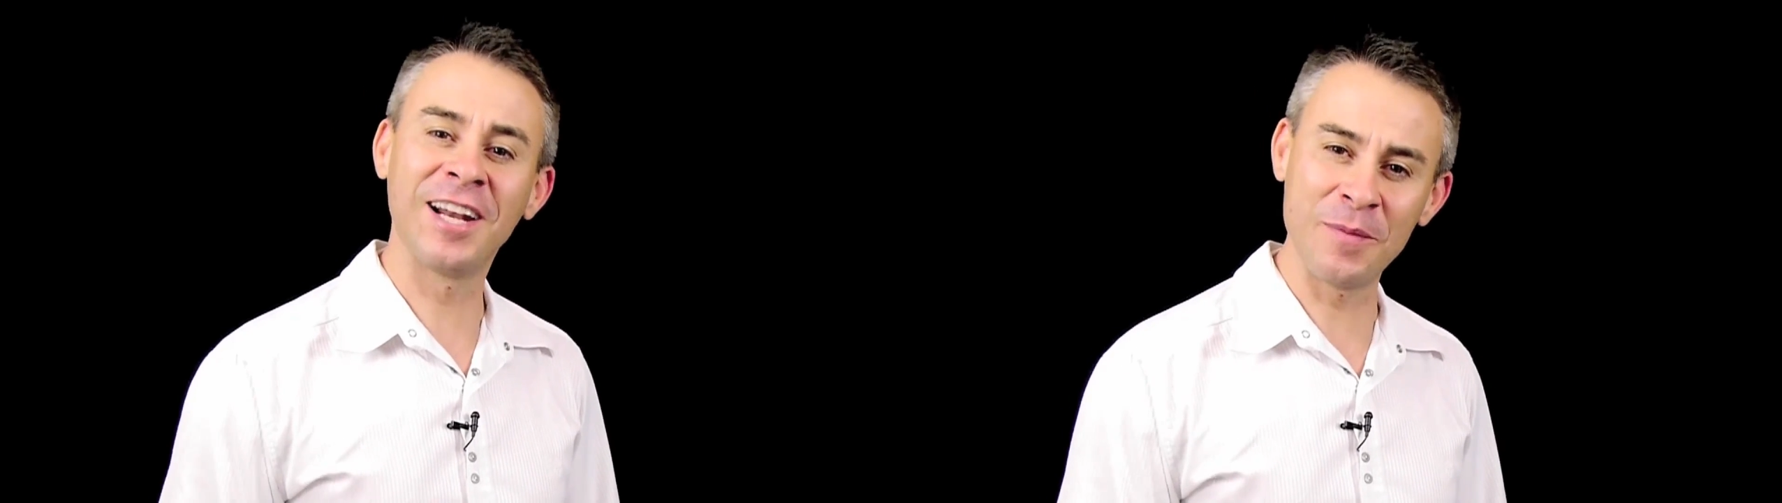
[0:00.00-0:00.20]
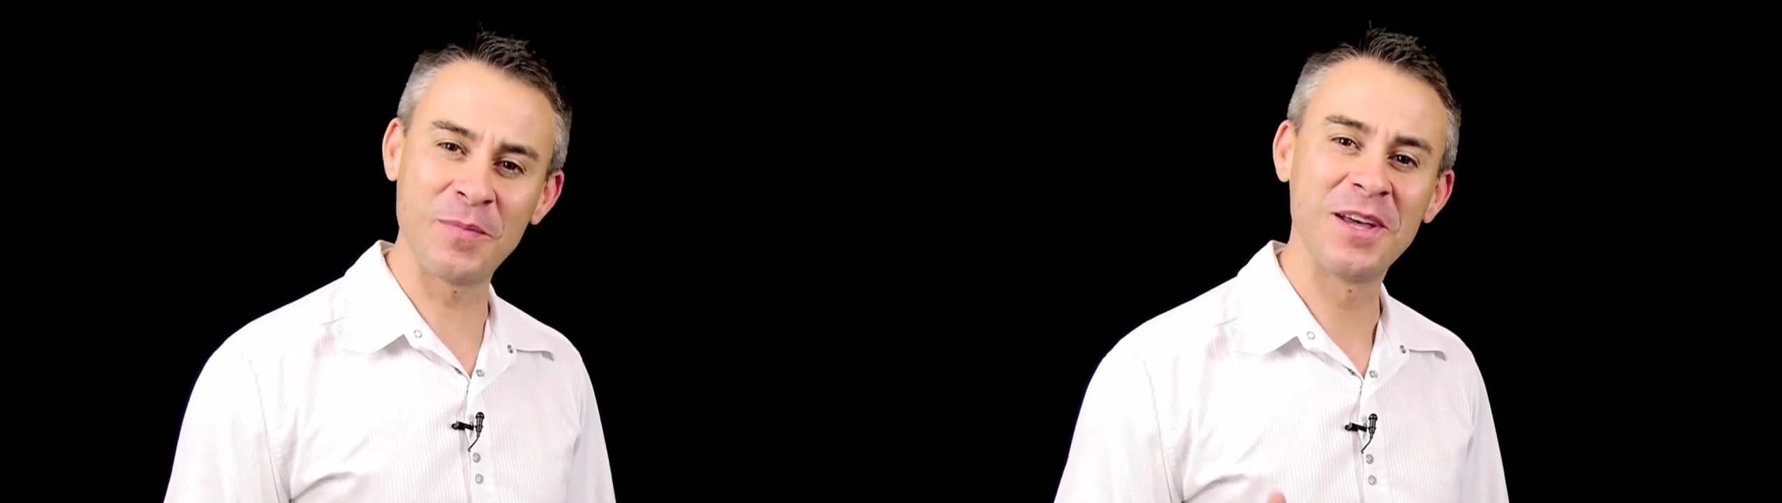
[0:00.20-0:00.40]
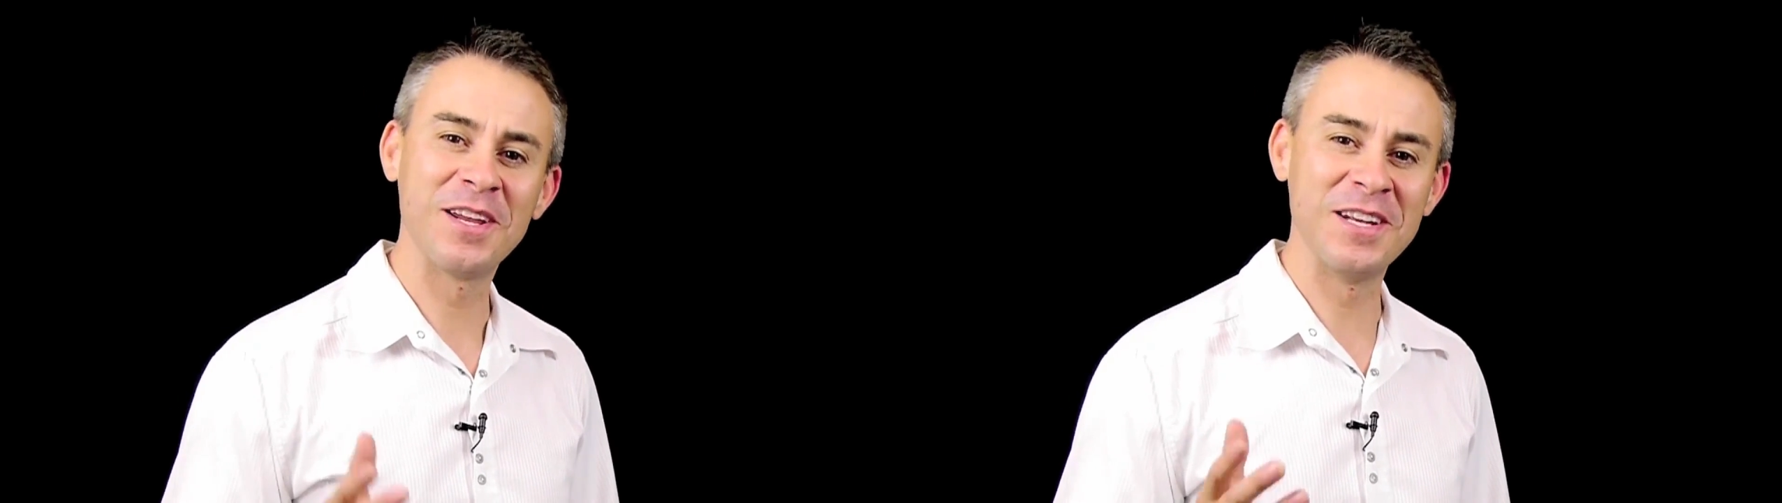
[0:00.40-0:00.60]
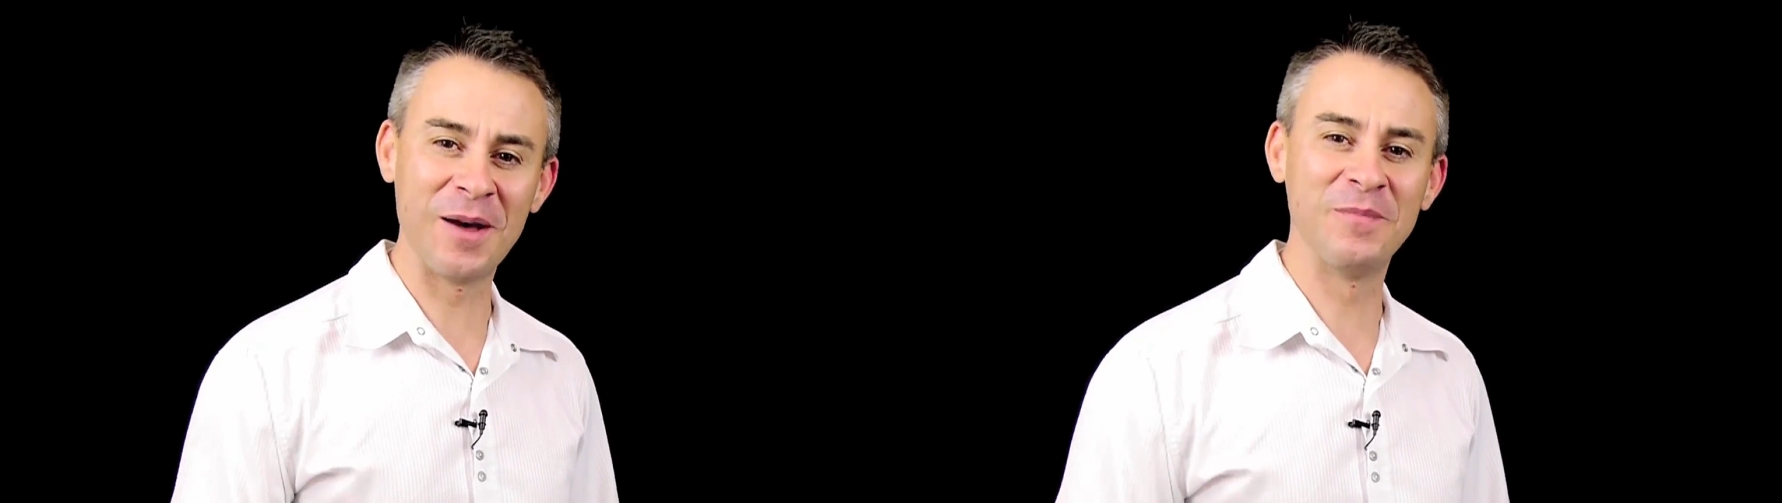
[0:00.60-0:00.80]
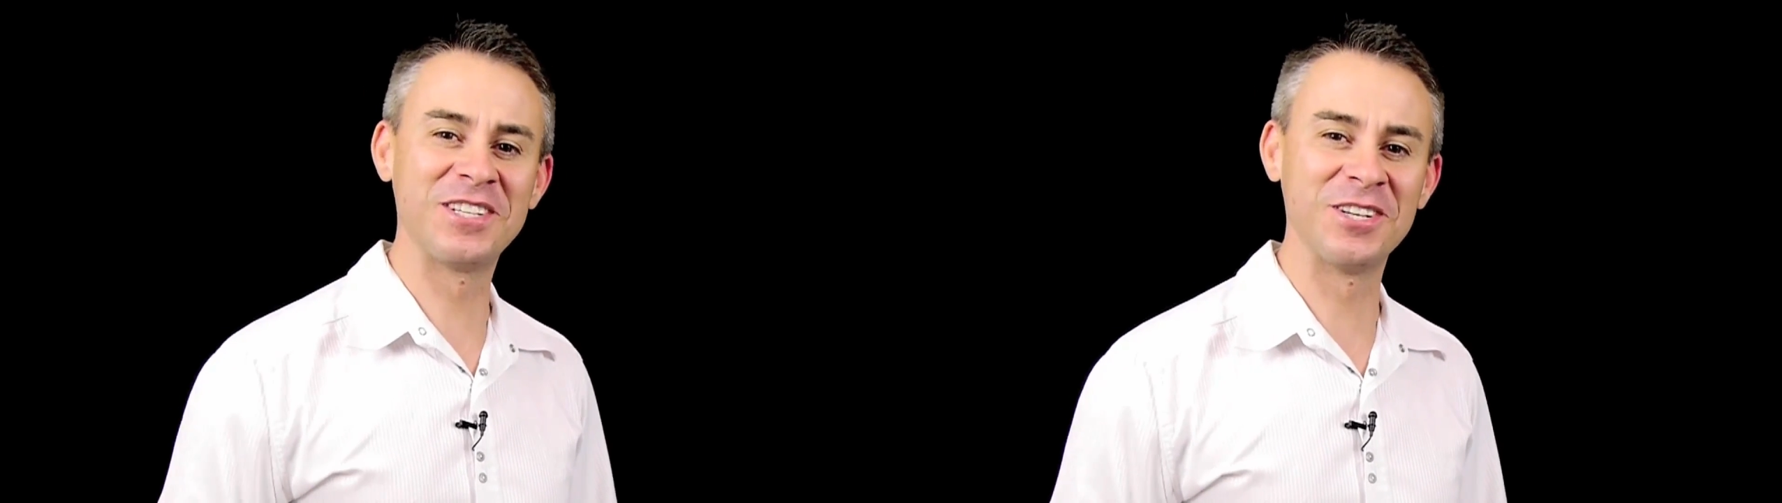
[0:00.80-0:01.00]
clip
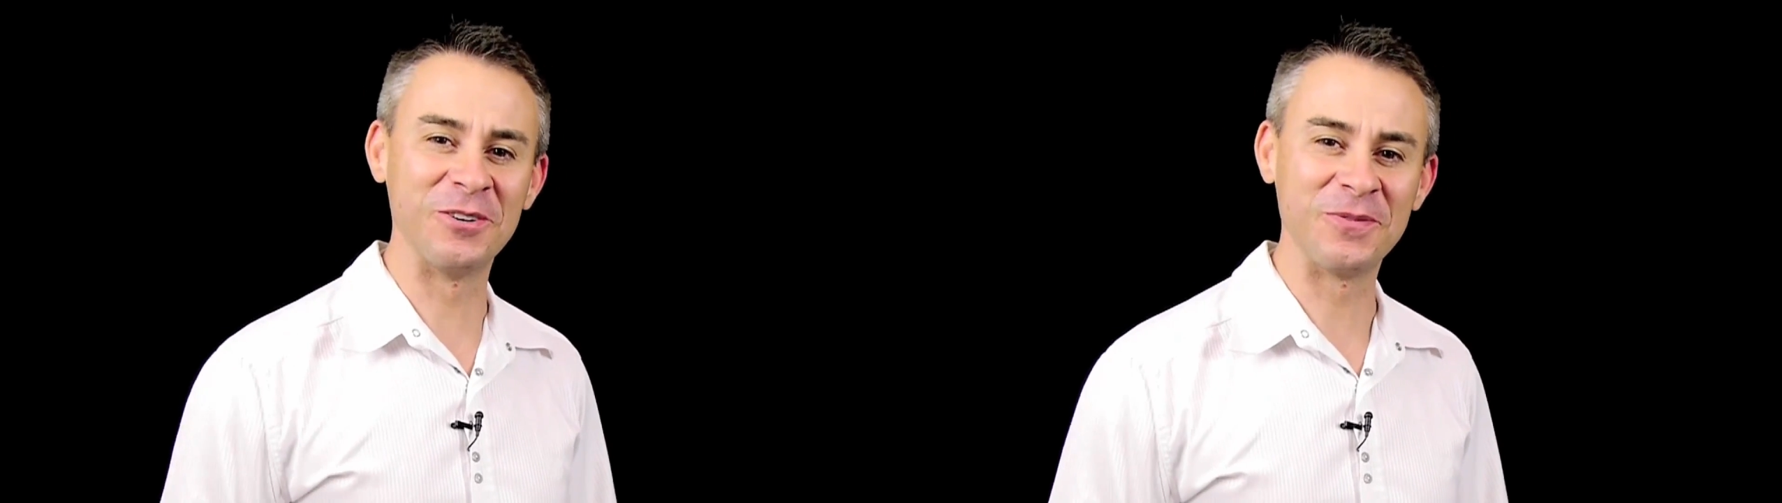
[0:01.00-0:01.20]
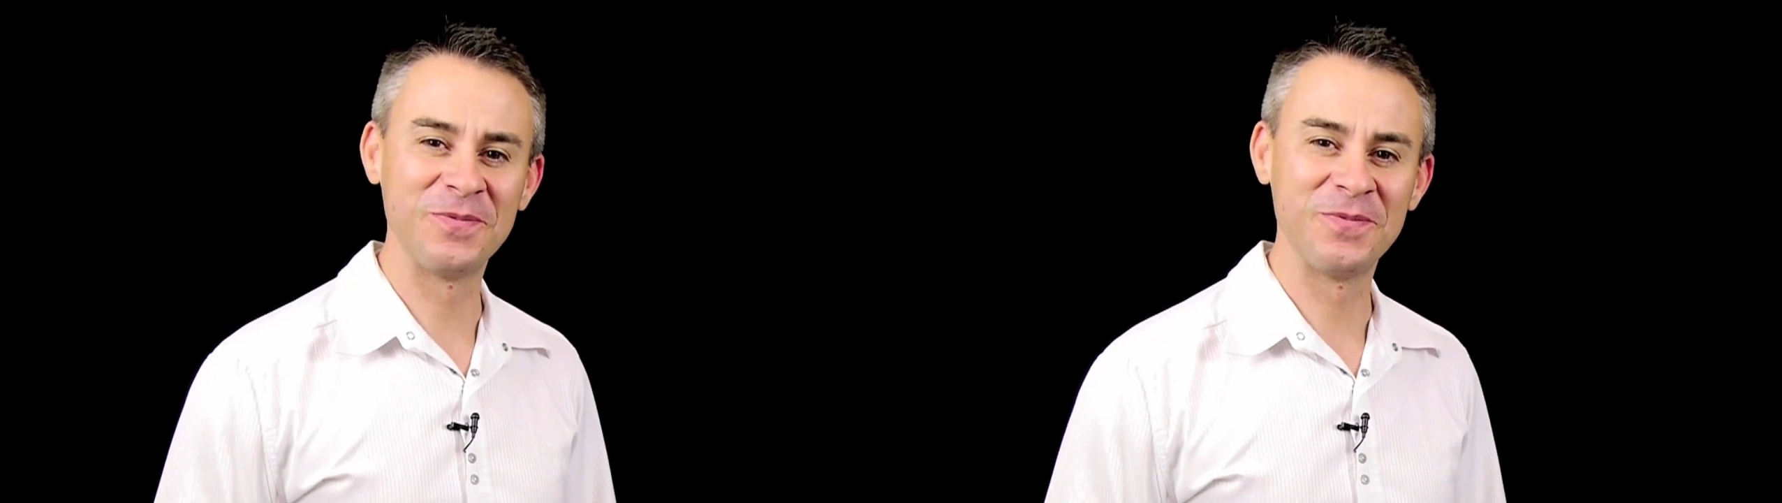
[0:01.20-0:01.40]
number two.